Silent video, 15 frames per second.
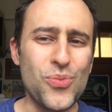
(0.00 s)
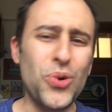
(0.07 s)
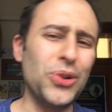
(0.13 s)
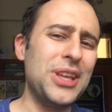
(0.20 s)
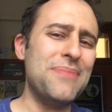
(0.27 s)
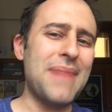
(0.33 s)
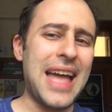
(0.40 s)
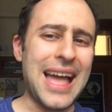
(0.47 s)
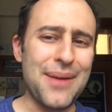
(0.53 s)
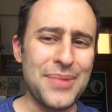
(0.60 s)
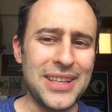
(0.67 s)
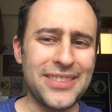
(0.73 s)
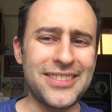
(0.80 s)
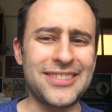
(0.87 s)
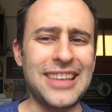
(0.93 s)
Woolly
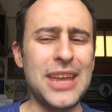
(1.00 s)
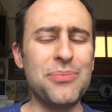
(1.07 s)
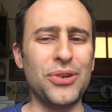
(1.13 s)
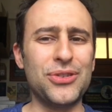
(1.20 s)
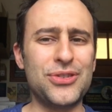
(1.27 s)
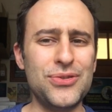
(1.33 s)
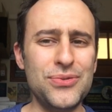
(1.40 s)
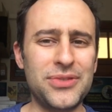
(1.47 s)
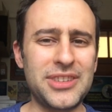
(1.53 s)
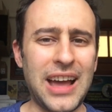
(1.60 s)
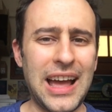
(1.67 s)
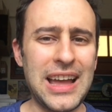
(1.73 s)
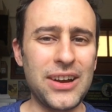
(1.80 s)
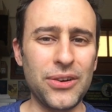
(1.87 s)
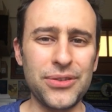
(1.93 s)
mammoths, saber-toothed
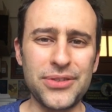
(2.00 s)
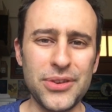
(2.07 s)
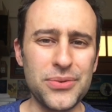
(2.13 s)
tigers,